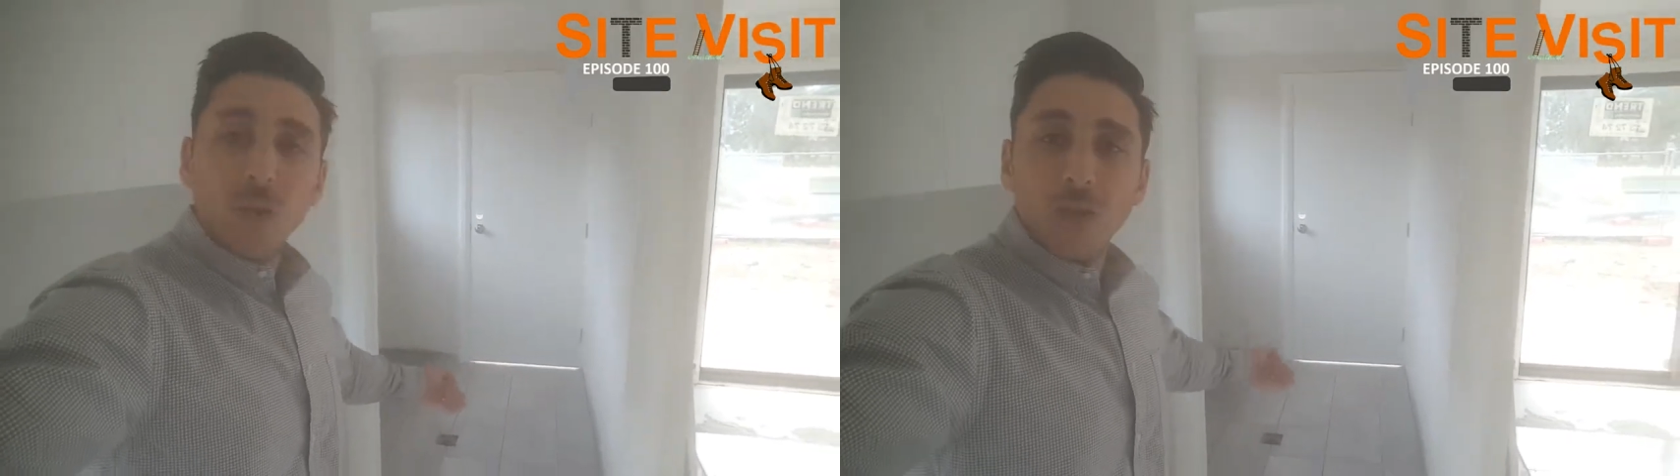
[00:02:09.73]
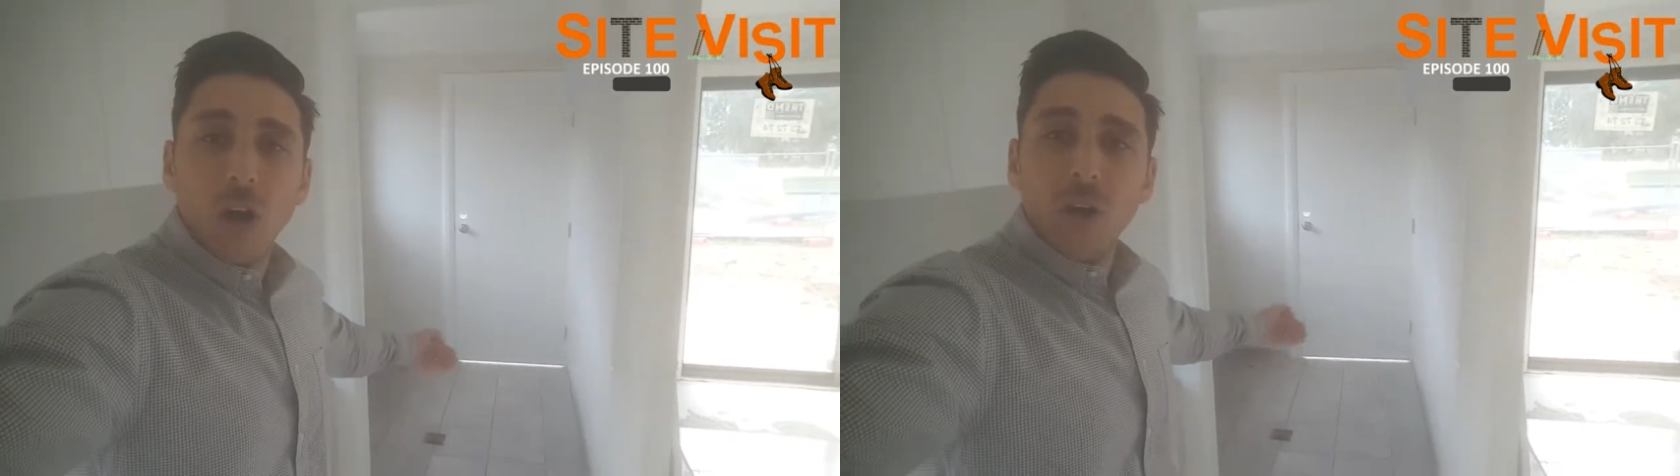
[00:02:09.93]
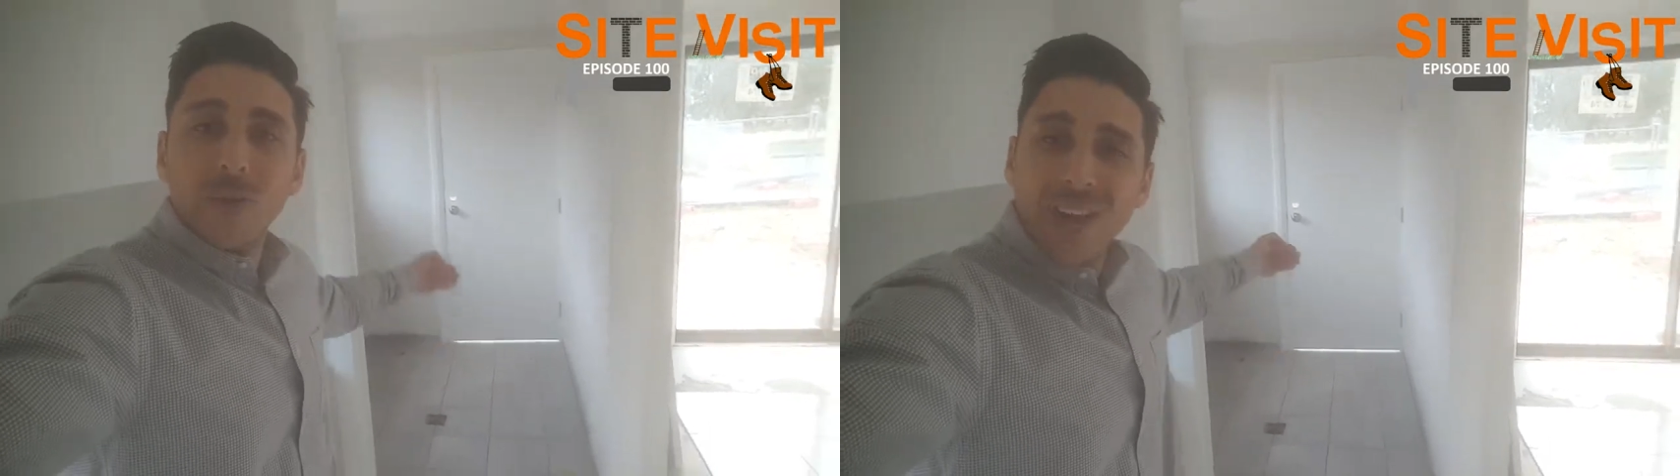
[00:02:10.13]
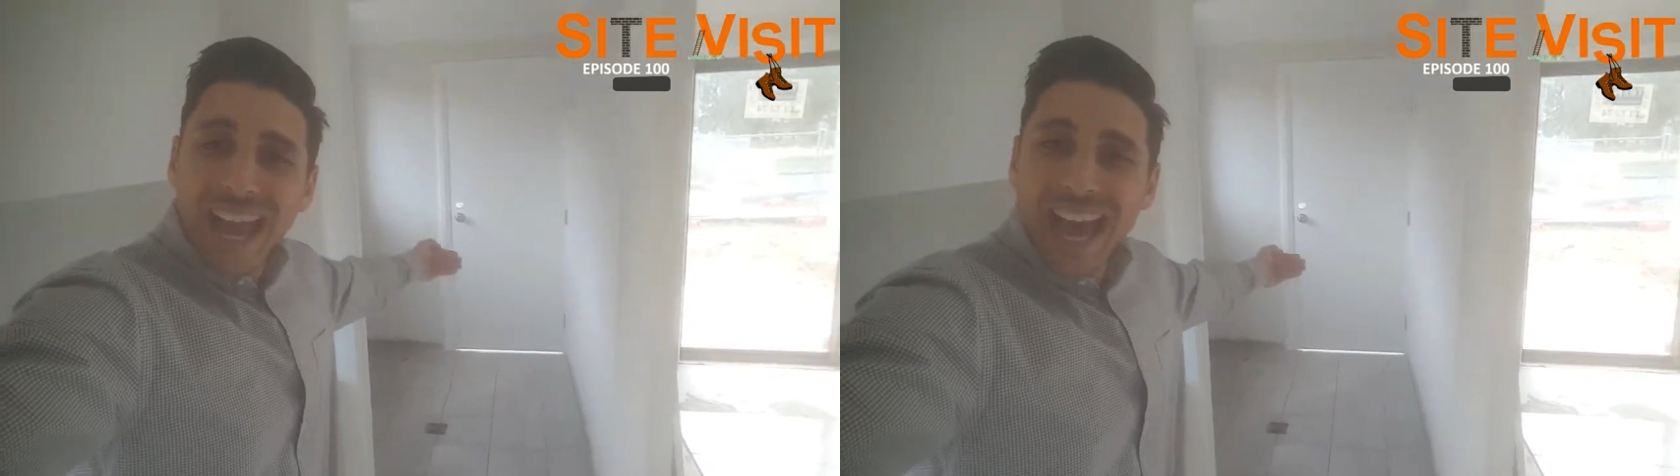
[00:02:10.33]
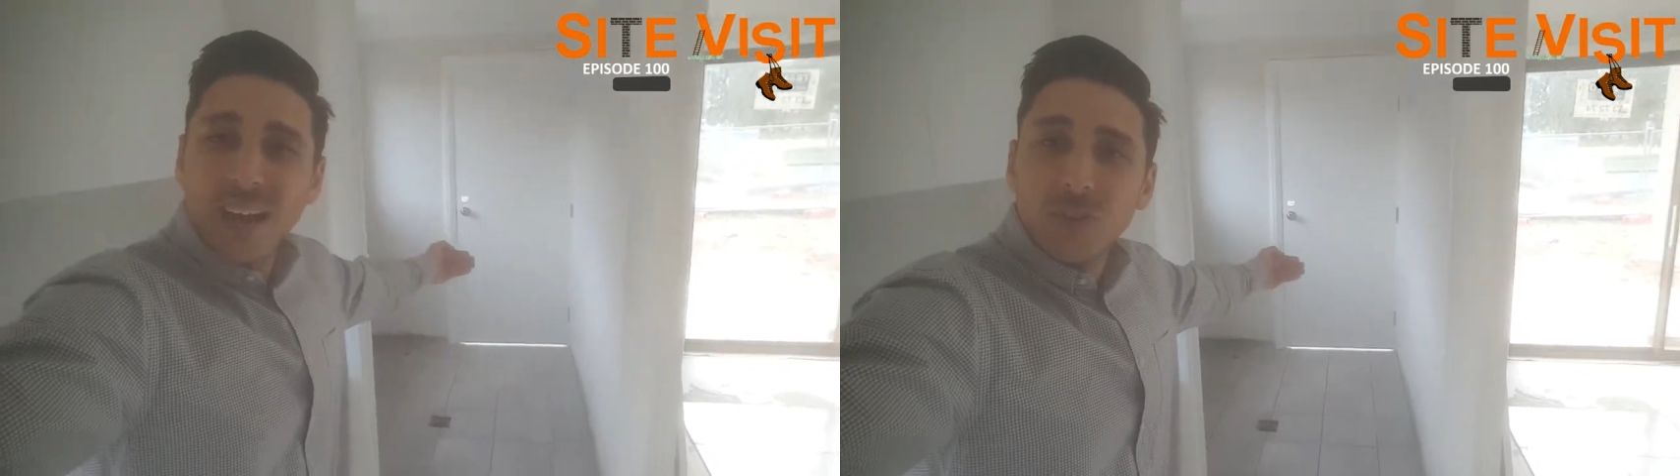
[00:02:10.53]
the
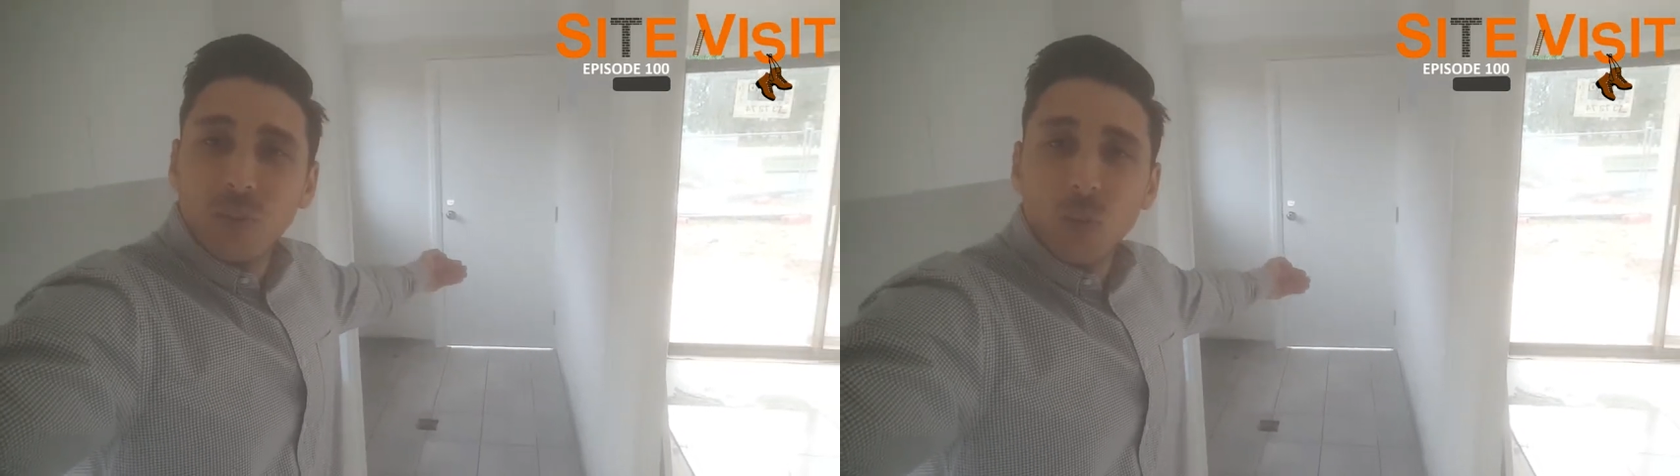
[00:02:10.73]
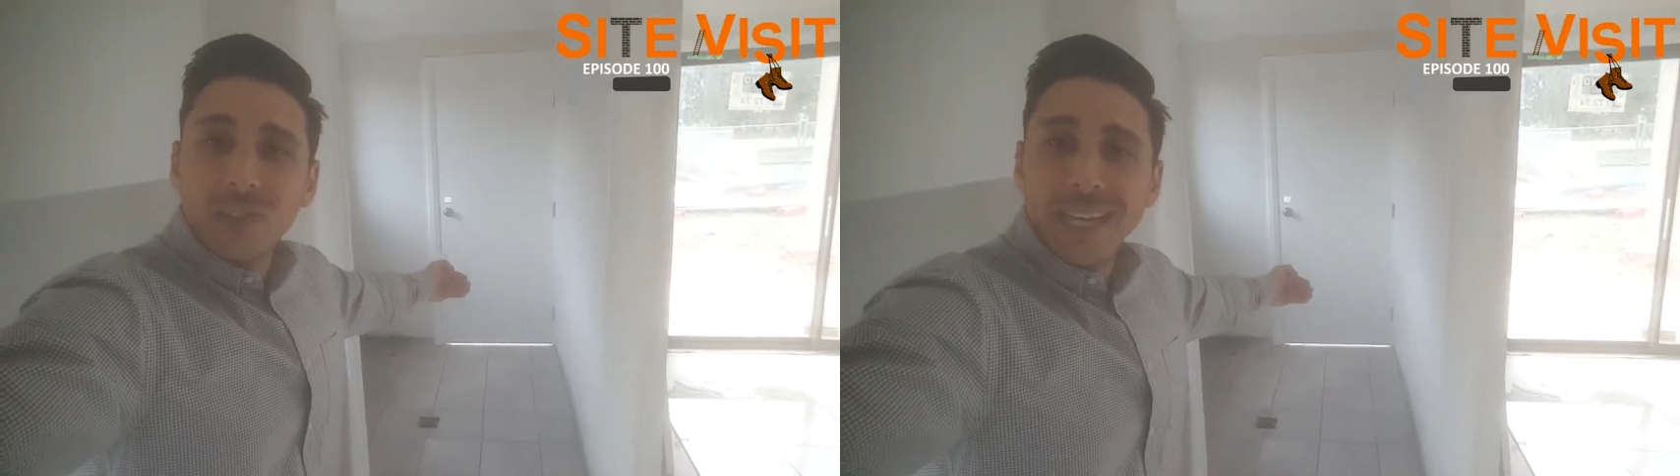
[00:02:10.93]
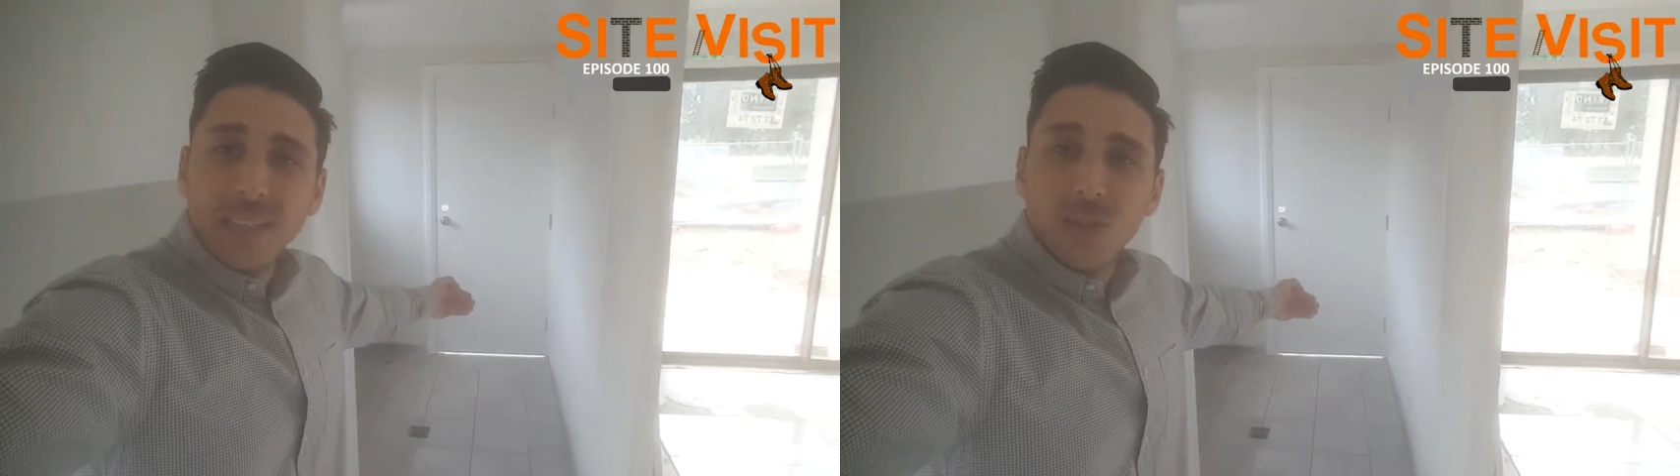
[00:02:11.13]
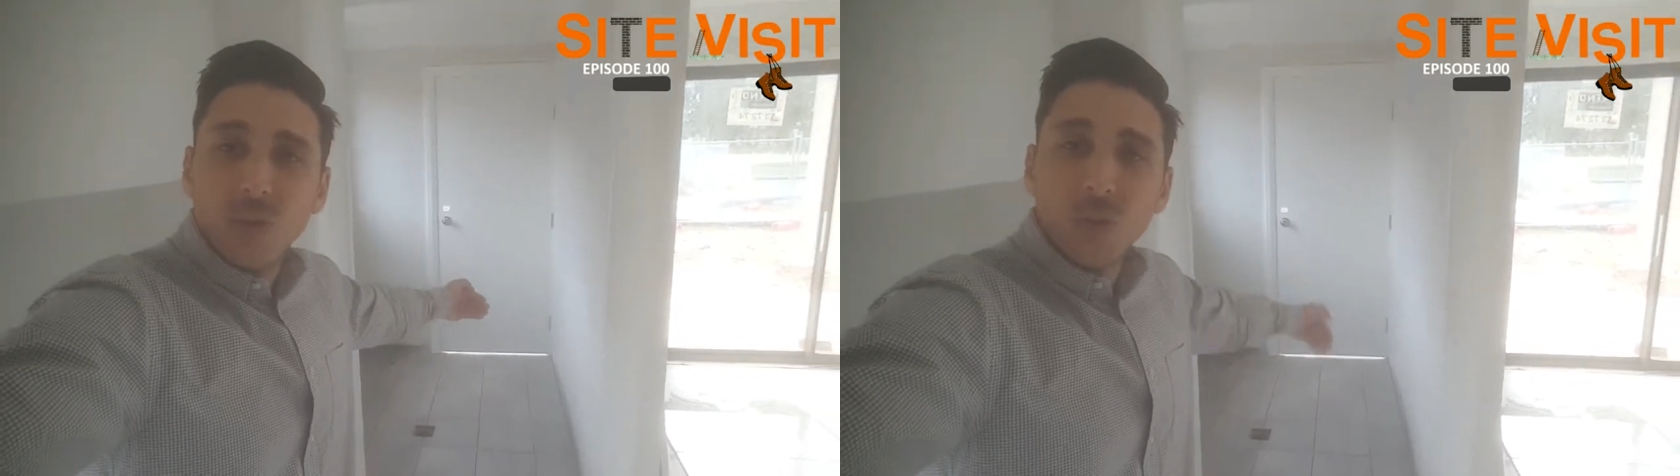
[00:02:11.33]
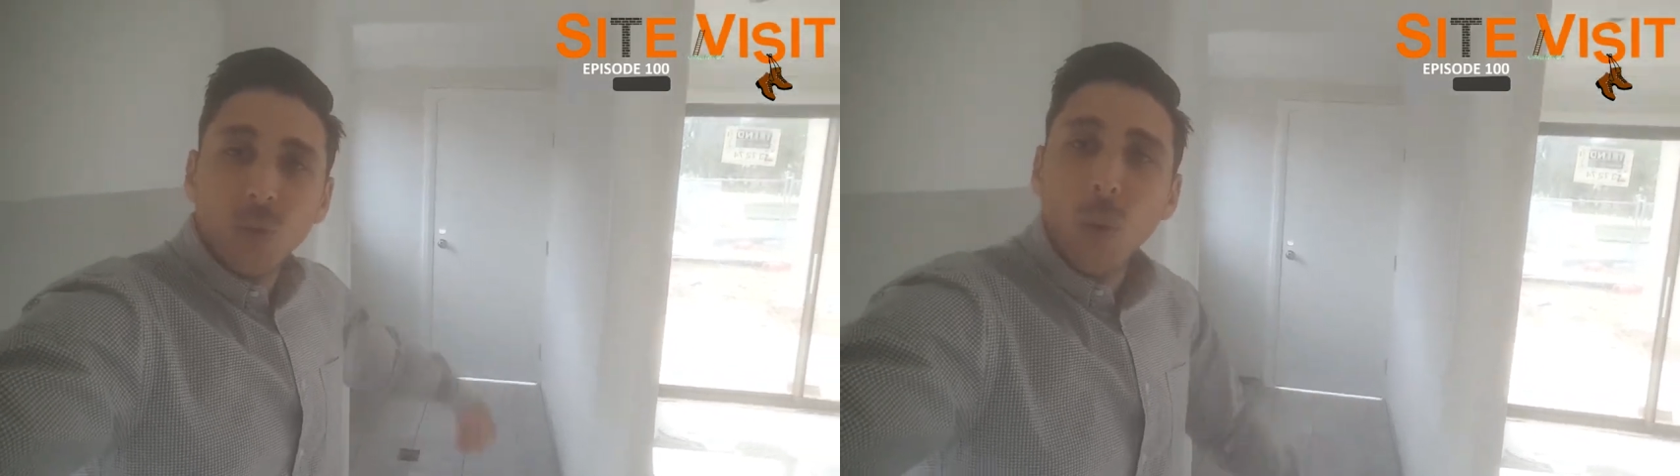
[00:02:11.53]
tiles out towards the
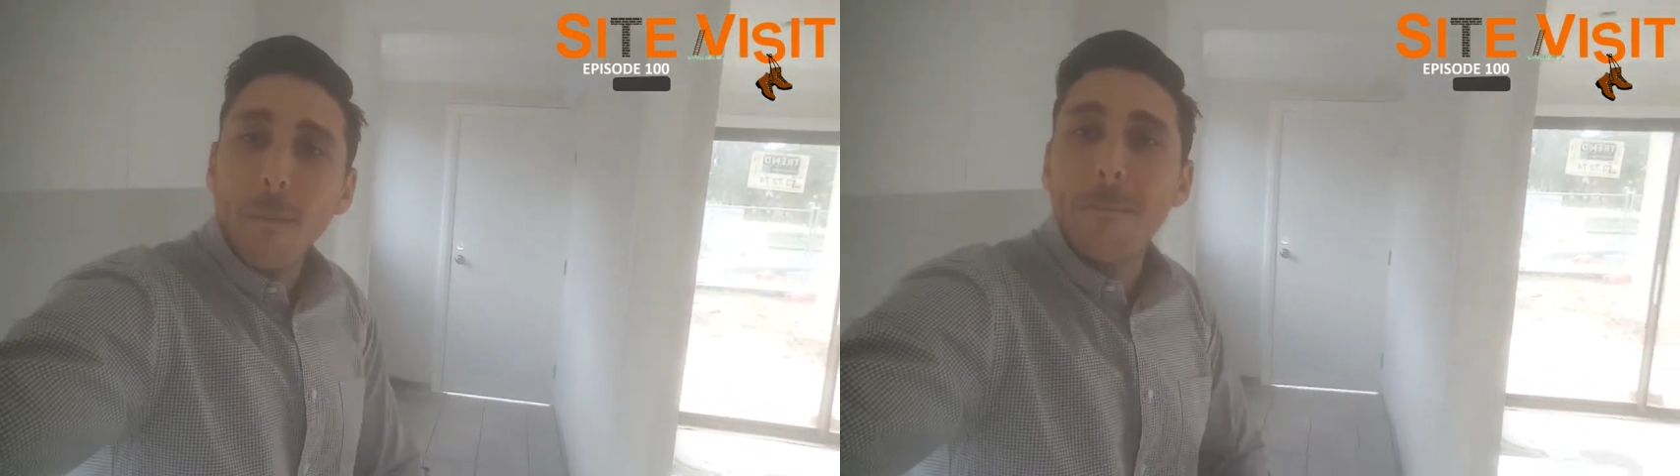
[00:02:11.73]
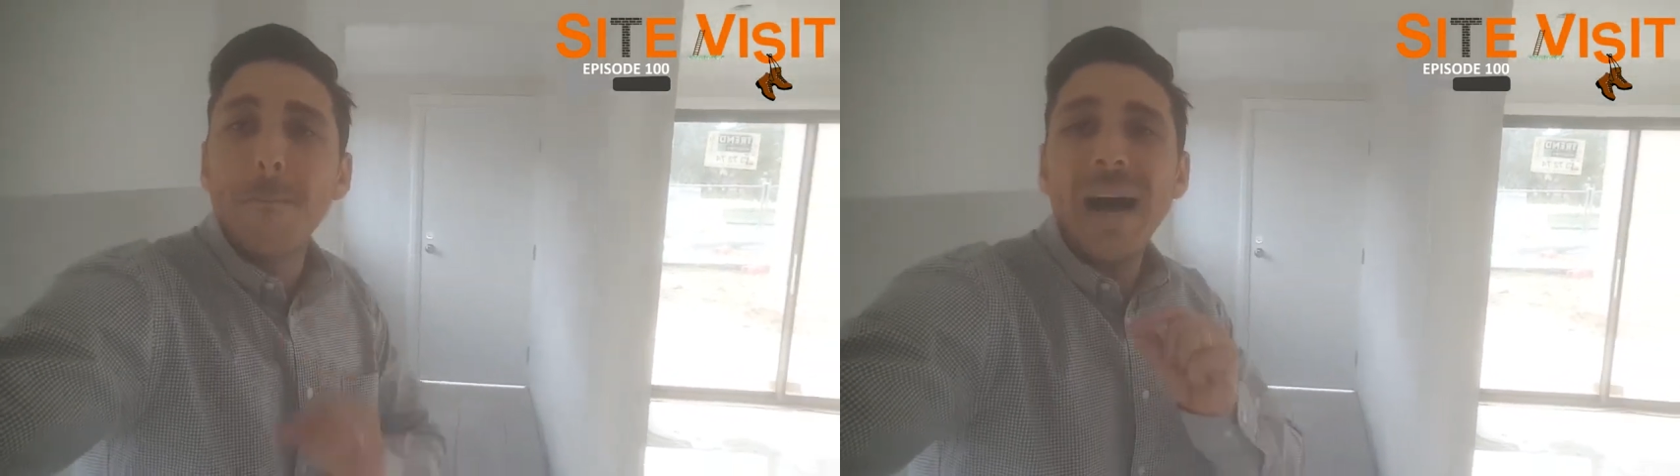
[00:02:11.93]
external door.